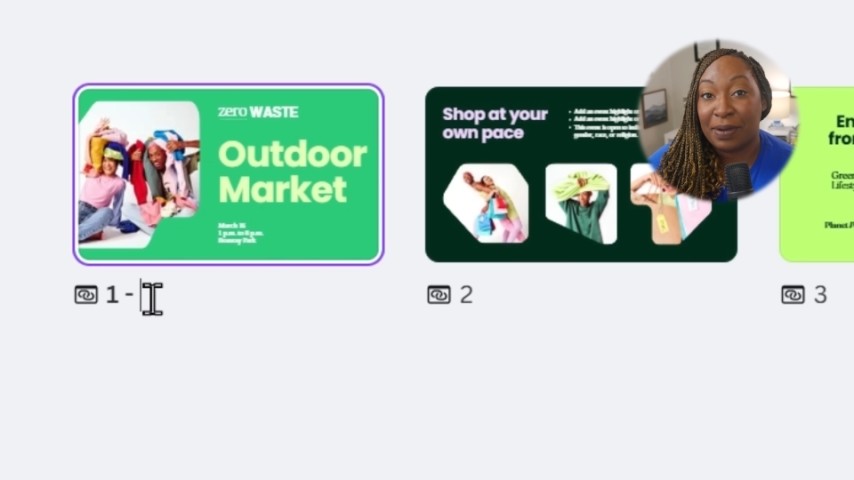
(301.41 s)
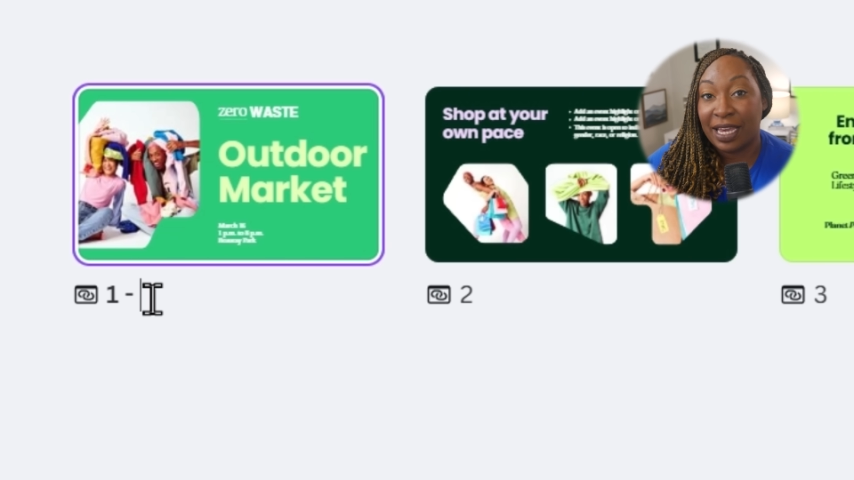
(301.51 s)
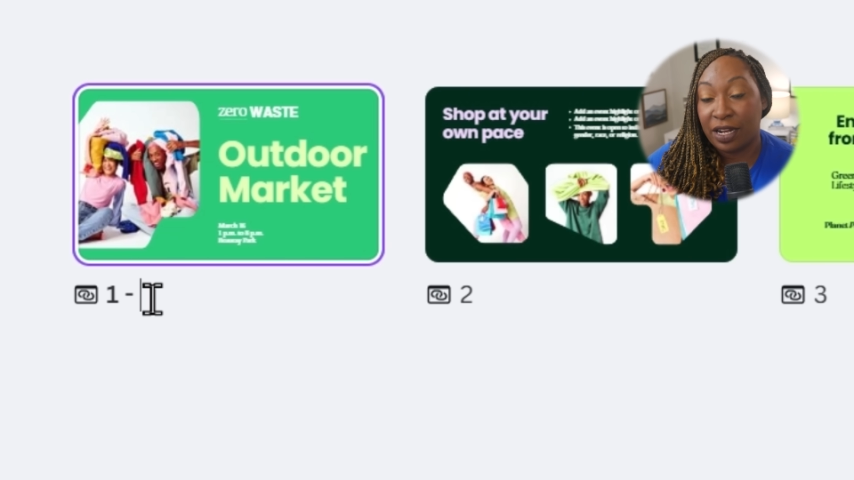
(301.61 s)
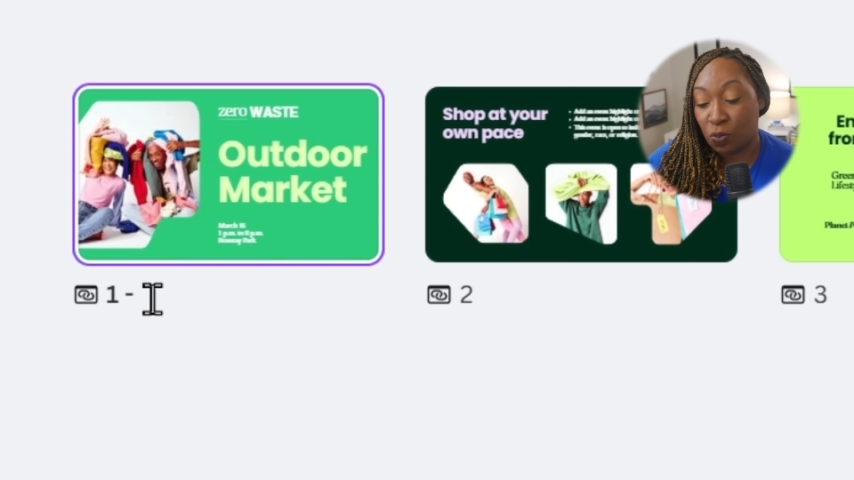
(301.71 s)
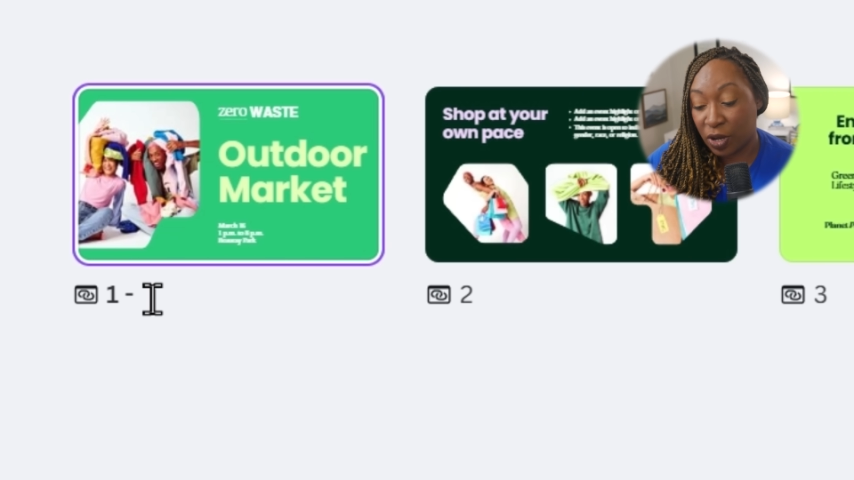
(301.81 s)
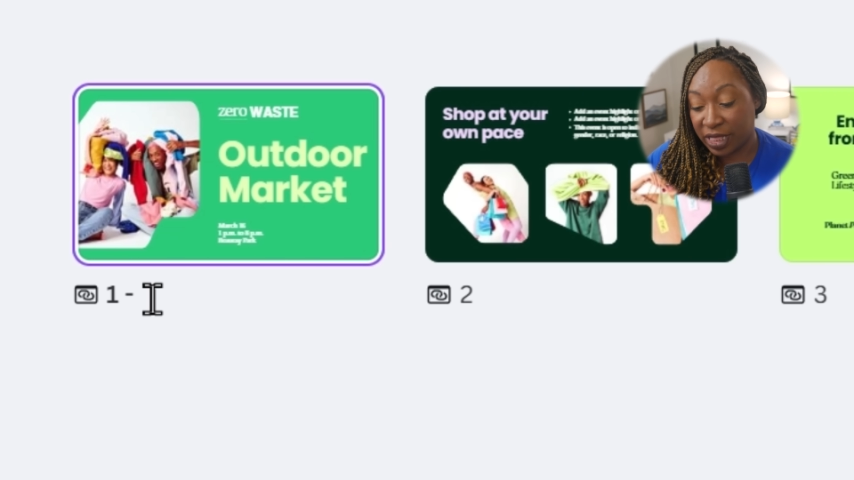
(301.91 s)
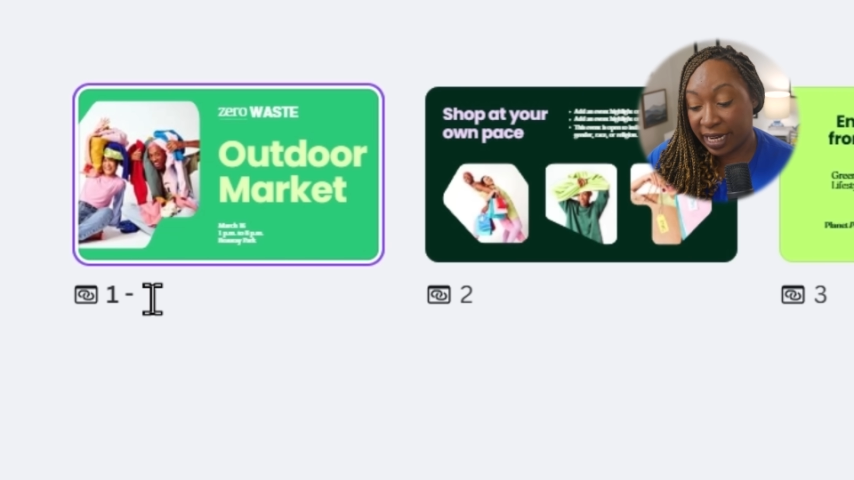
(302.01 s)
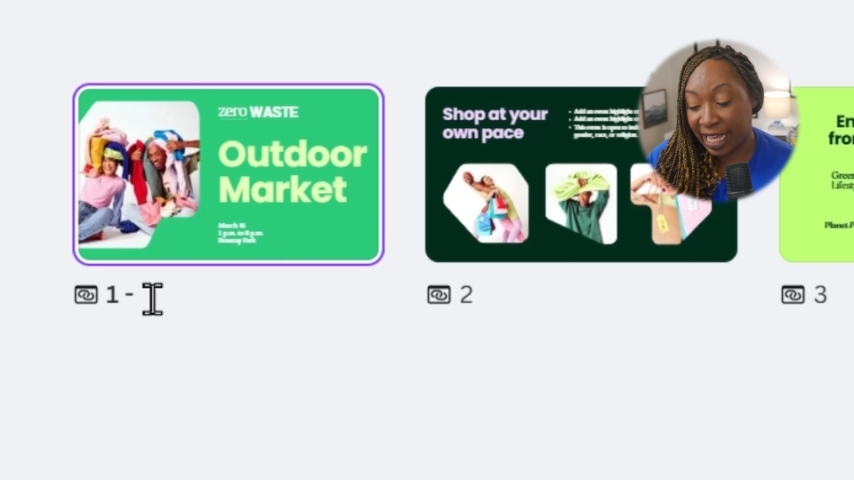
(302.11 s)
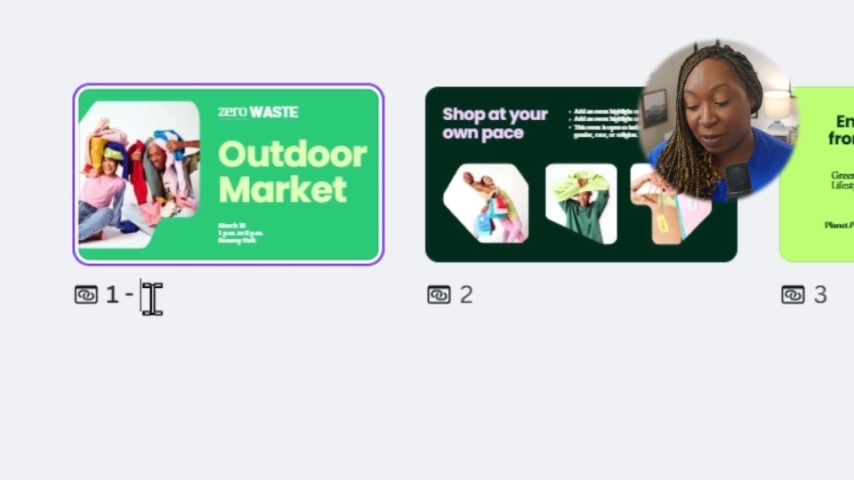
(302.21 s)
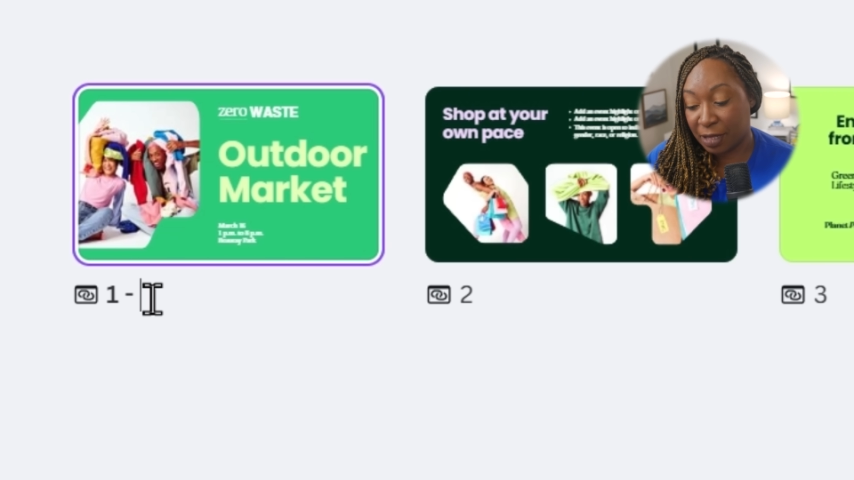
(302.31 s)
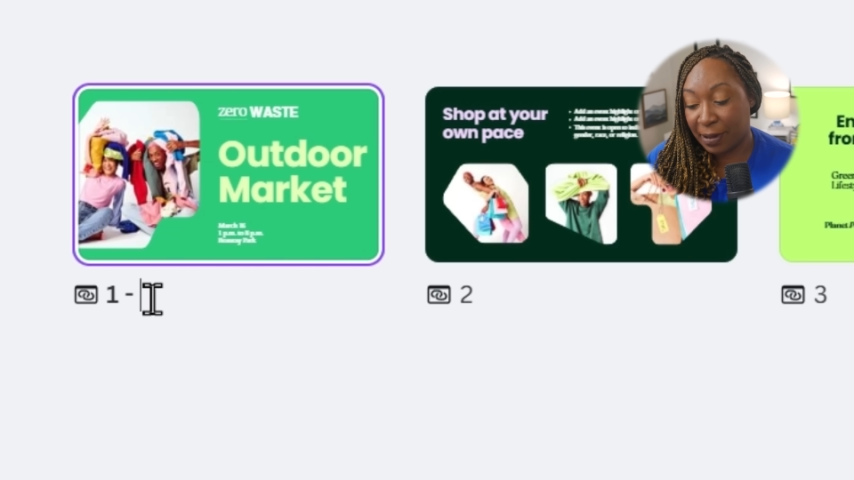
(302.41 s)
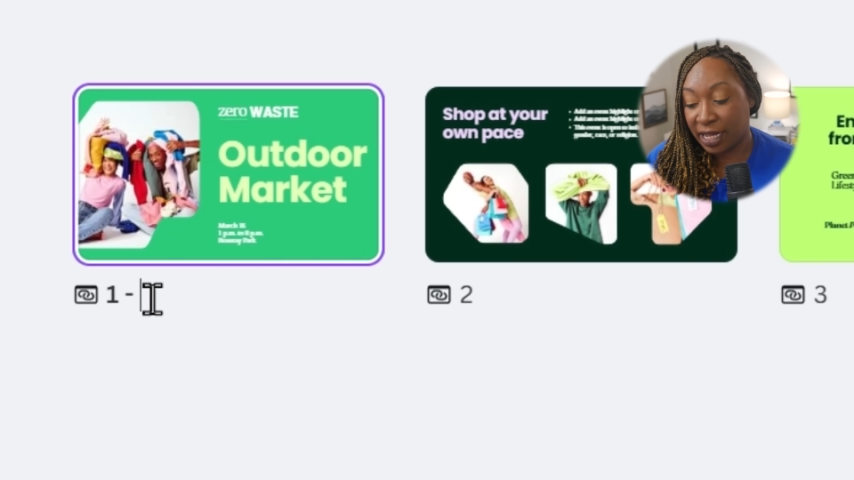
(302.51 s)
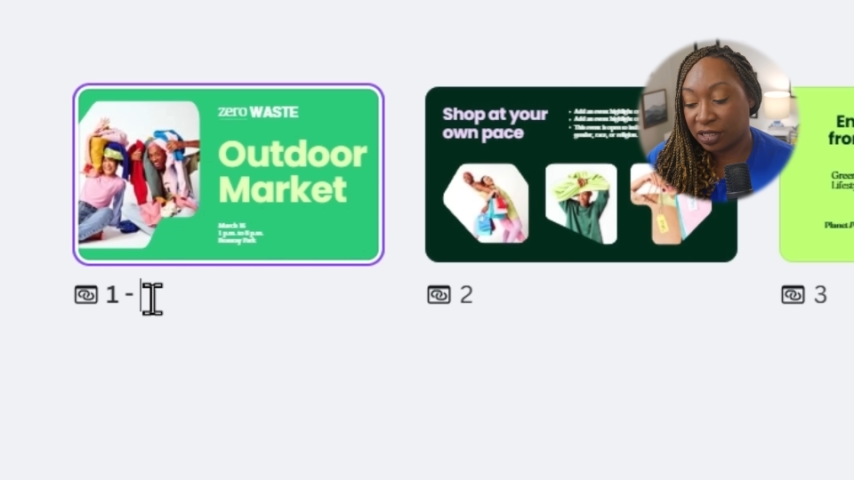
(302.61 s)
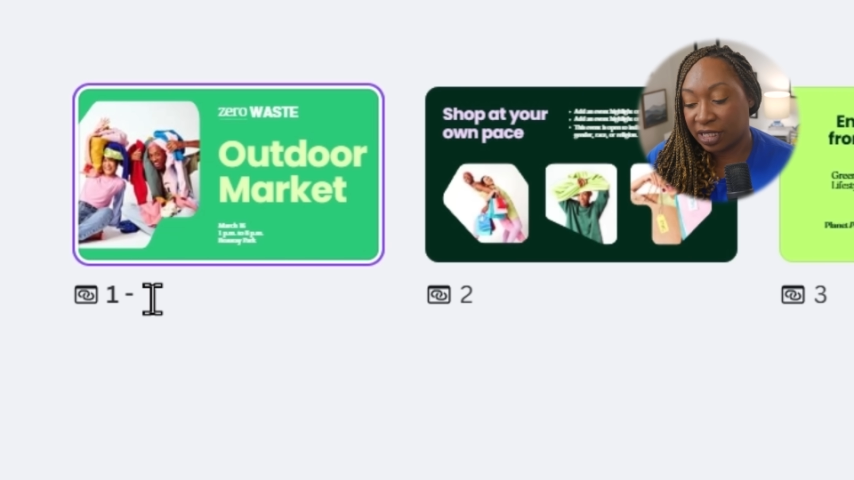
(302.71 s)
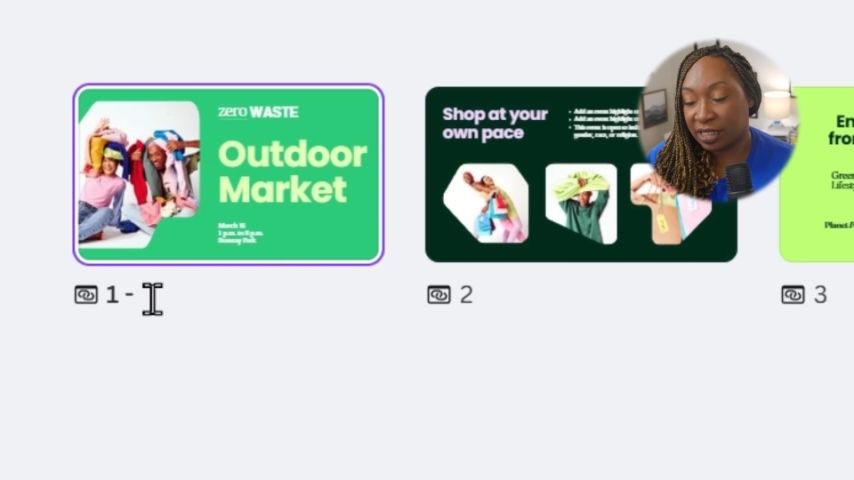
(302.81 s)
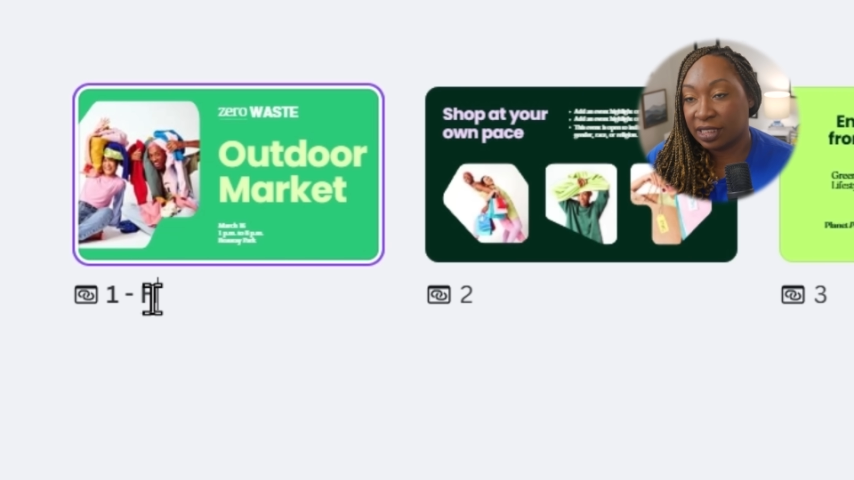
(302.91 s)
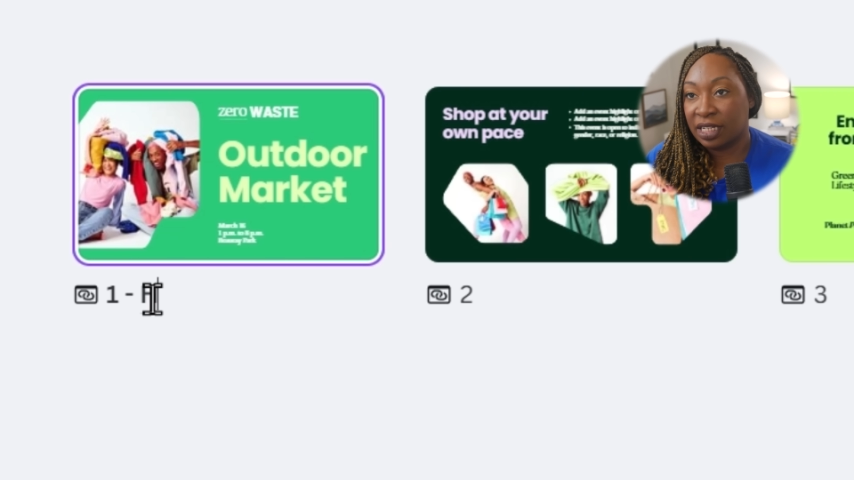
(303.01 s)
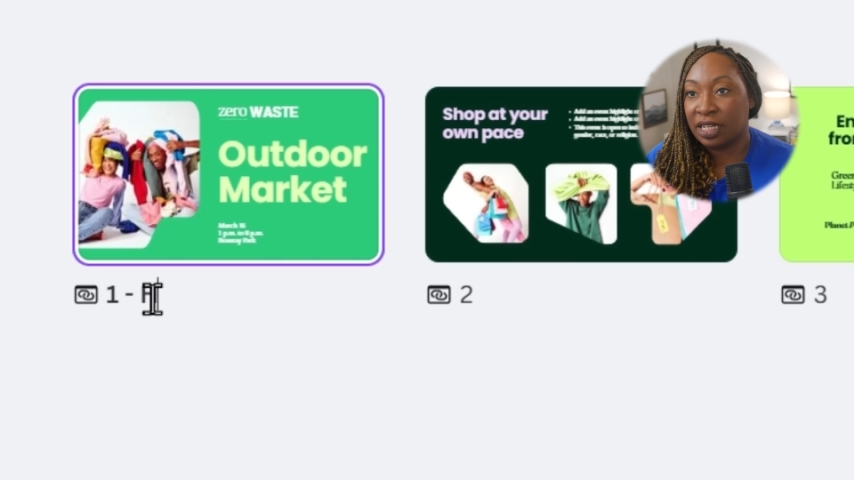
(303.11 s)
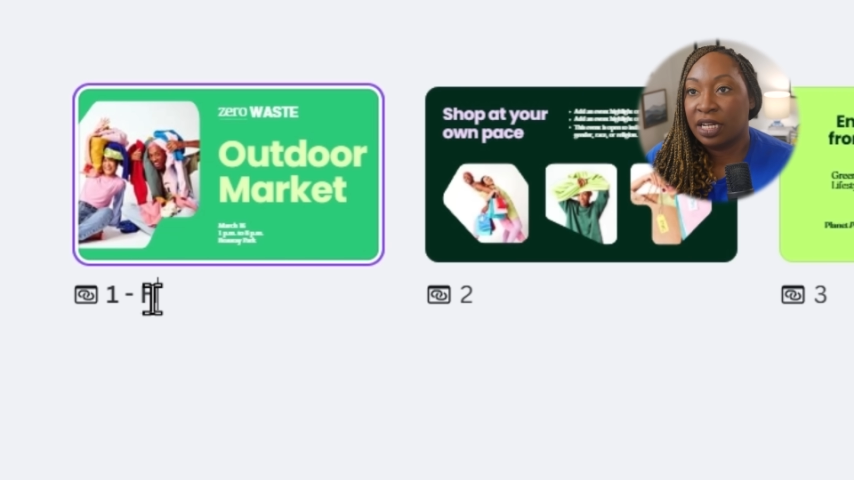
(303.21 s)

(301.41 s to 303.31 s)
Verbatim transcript: in what the name of the page is.